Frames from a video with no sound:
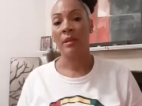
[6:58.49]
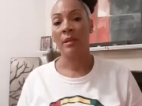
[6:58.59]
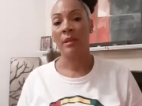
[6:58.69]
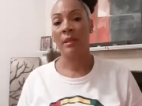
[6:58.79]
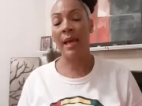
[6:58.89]

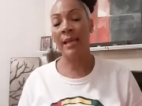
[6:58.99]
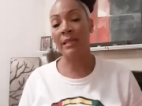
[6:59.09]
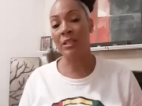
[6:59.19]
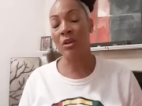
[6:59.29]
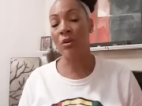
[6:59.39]
like the
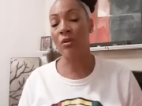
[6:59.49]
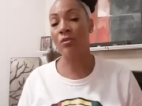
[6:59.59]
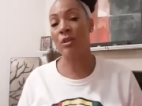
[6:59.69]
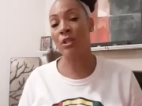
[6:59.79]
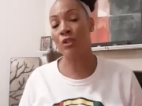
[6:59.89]
song, you
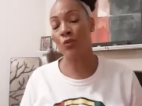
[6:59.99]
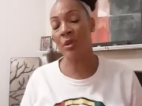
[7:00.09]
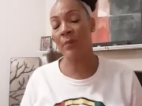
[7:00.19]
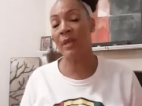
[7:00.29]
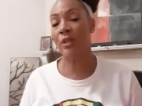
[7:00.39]
can
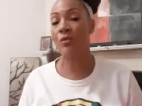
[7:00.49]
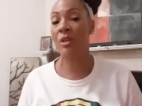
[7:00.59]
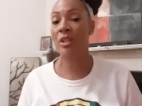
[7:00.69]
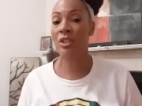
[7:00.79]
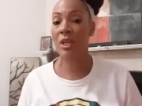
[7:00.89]
stream it, you
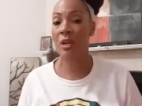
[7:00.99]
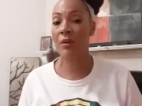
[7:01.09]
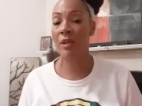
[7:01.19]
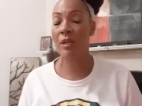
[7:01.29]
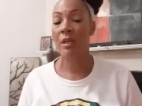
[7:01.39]
can share
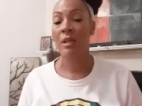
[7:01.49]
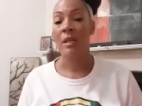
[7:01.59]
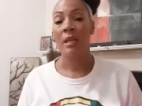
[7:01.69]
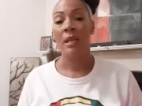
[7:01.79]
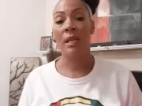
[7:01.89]
it.
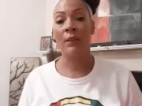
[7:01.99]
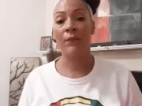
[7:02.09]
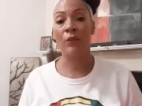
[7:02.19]
If you